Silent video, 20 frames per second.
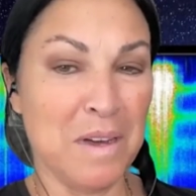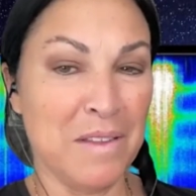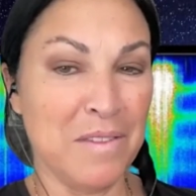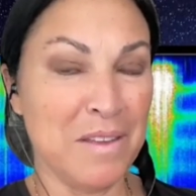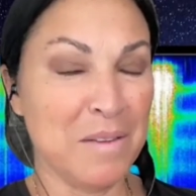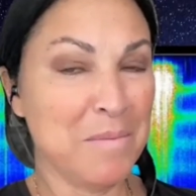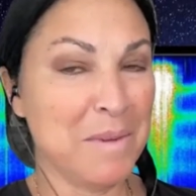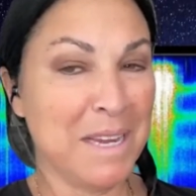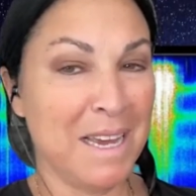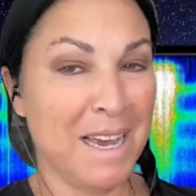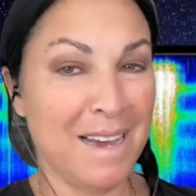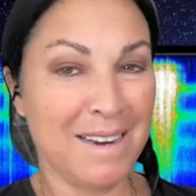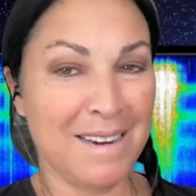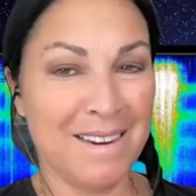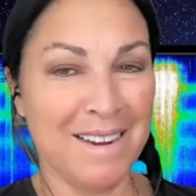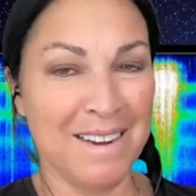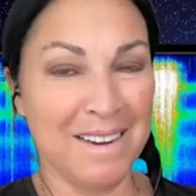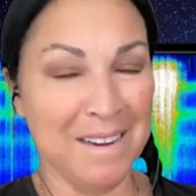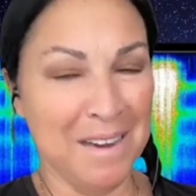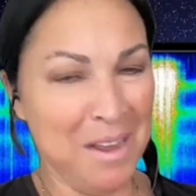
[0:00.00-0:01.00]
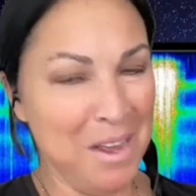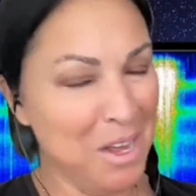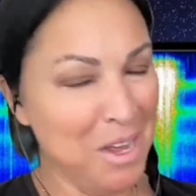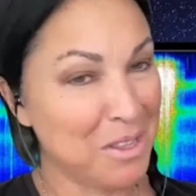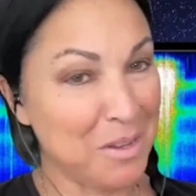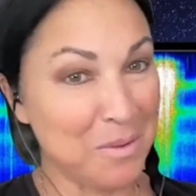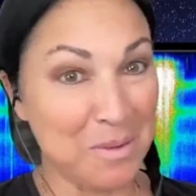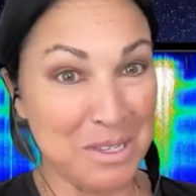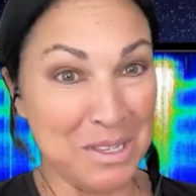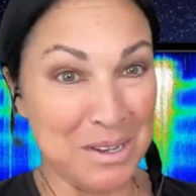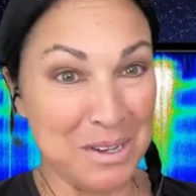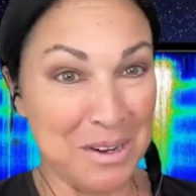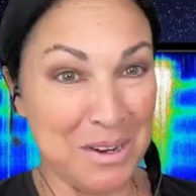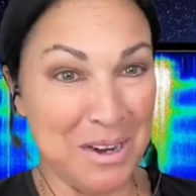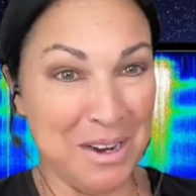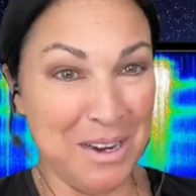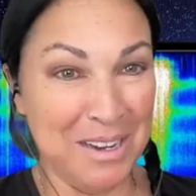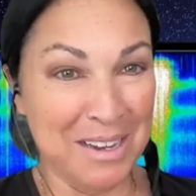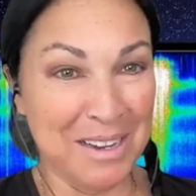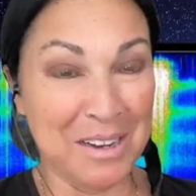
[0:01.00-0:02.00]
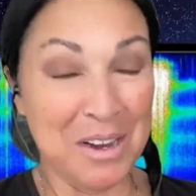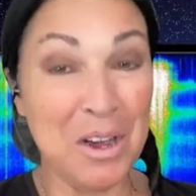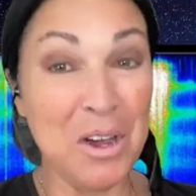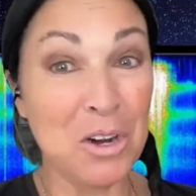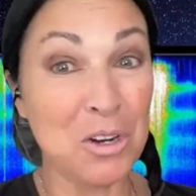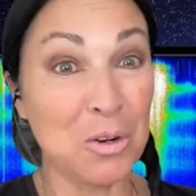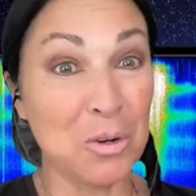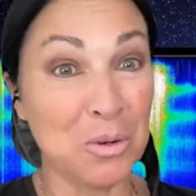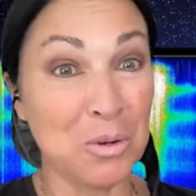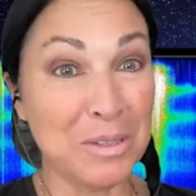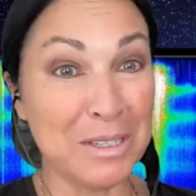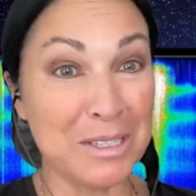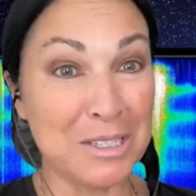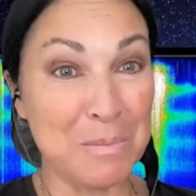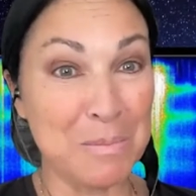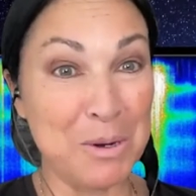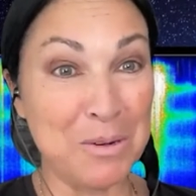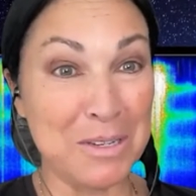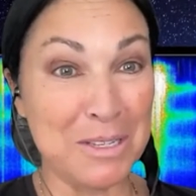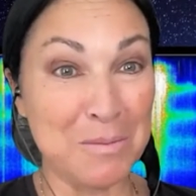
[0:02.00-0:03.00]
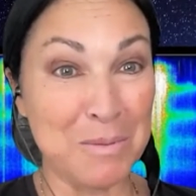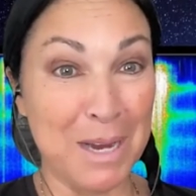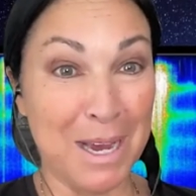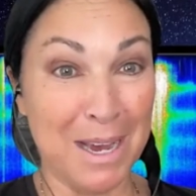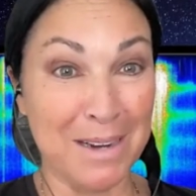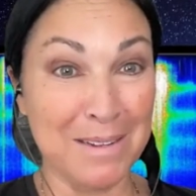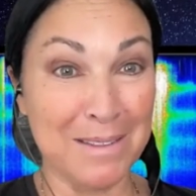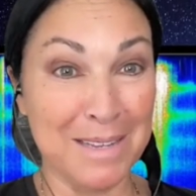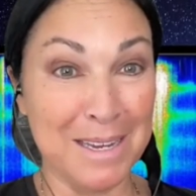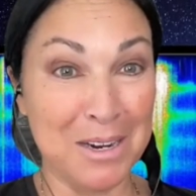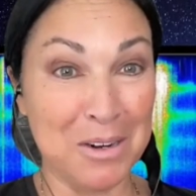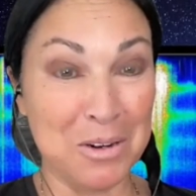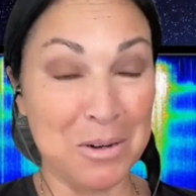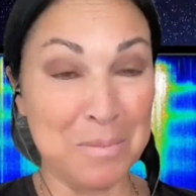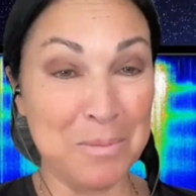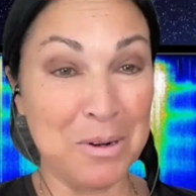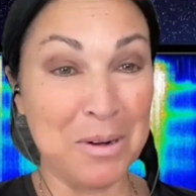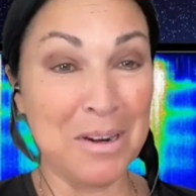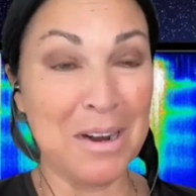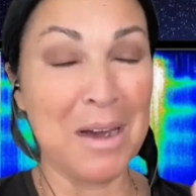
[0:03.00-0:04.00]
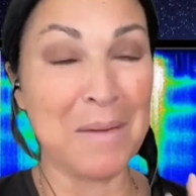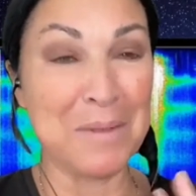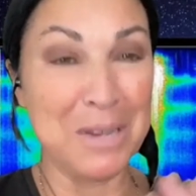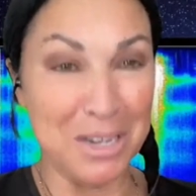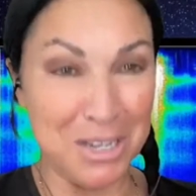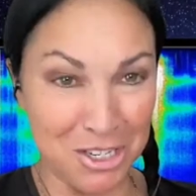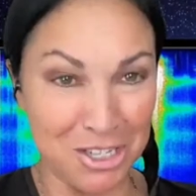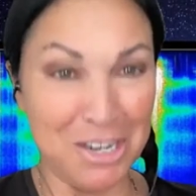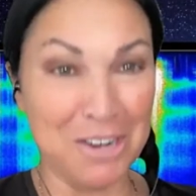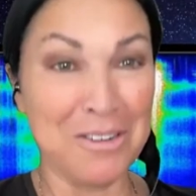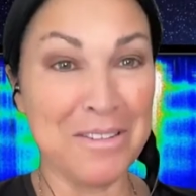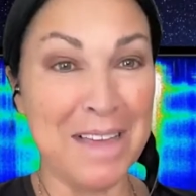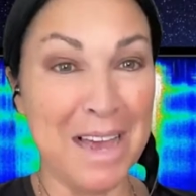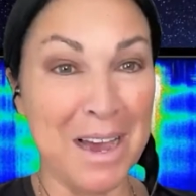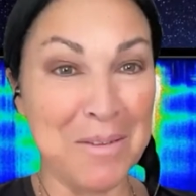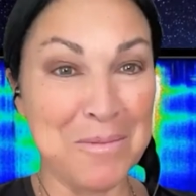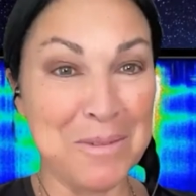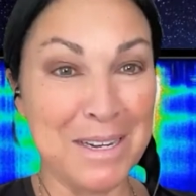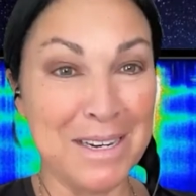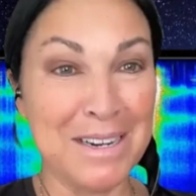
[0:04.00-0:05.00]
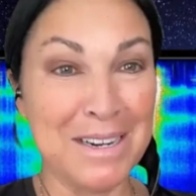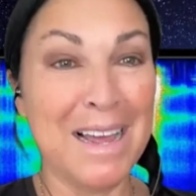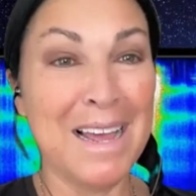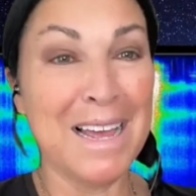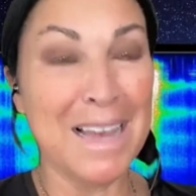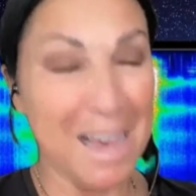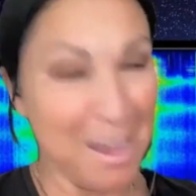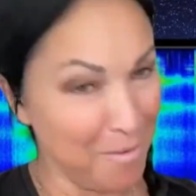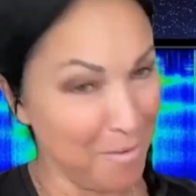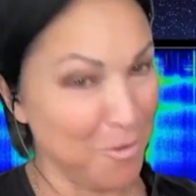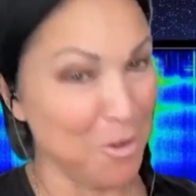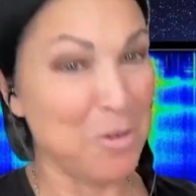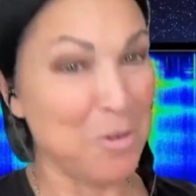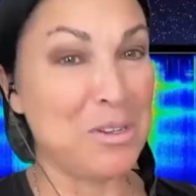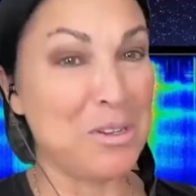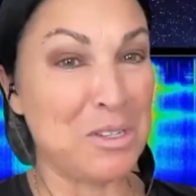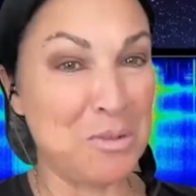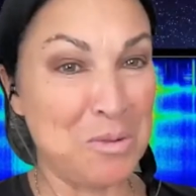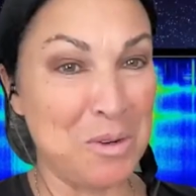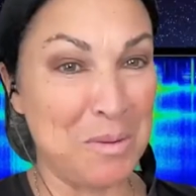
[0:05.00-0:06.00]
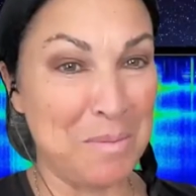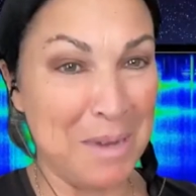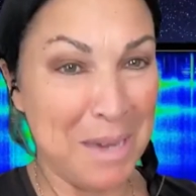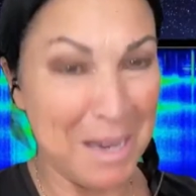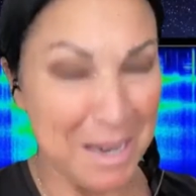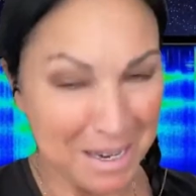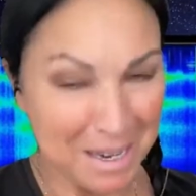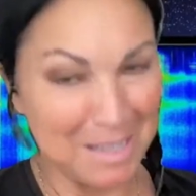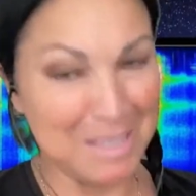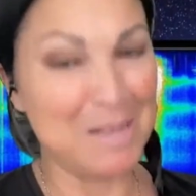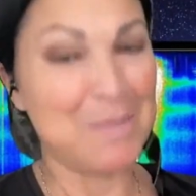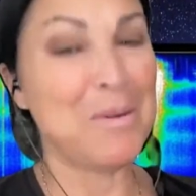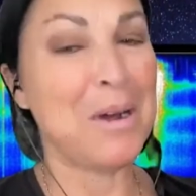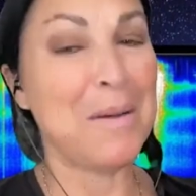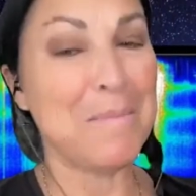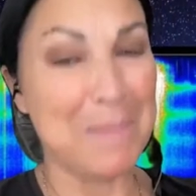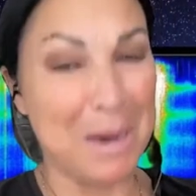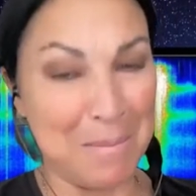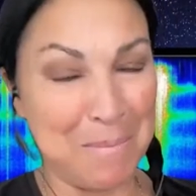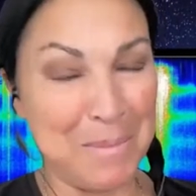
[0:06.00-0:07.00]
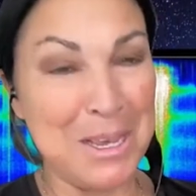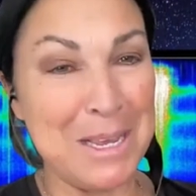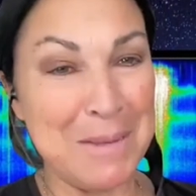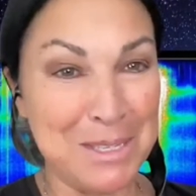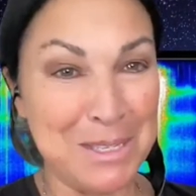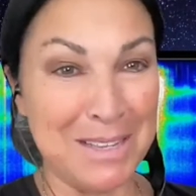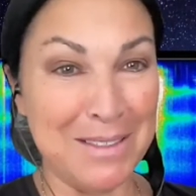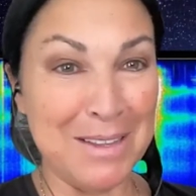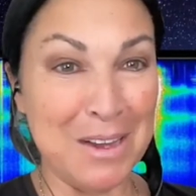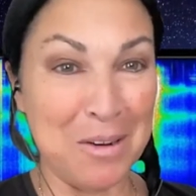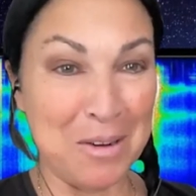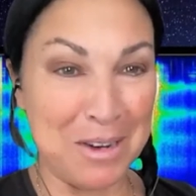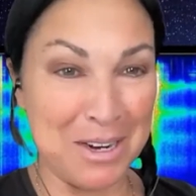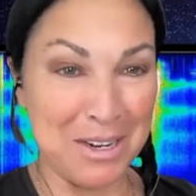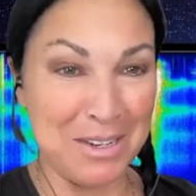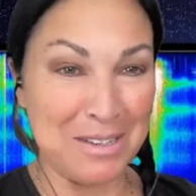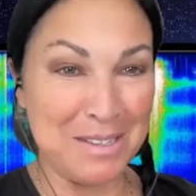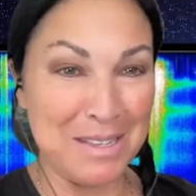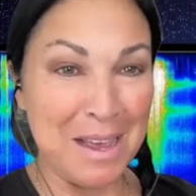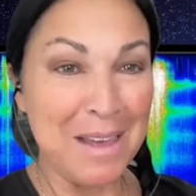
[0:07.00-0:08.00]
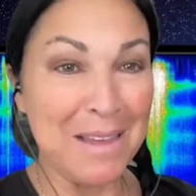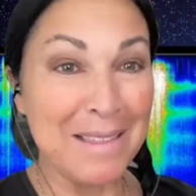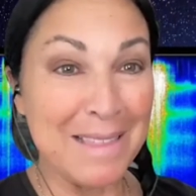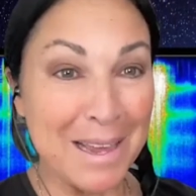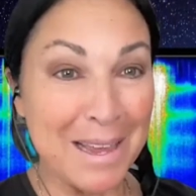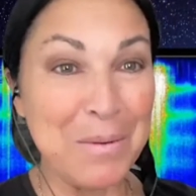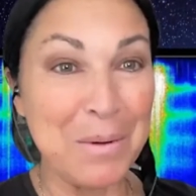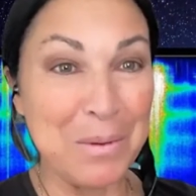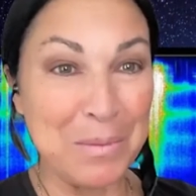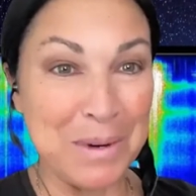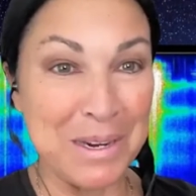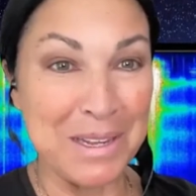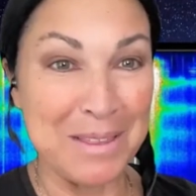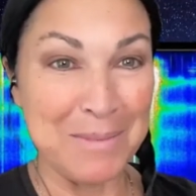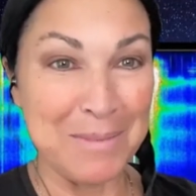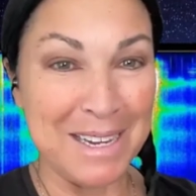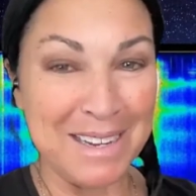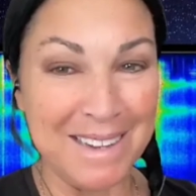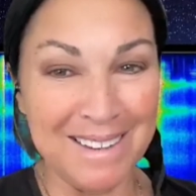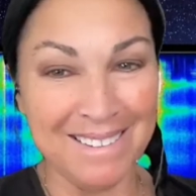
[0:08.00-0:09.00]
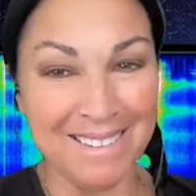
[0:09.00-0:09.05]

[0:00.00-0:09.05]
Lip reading: And then there was a cool experience we had at the airport. I'm going to share that one at focus group, because I want my peeps in there, because they were with me.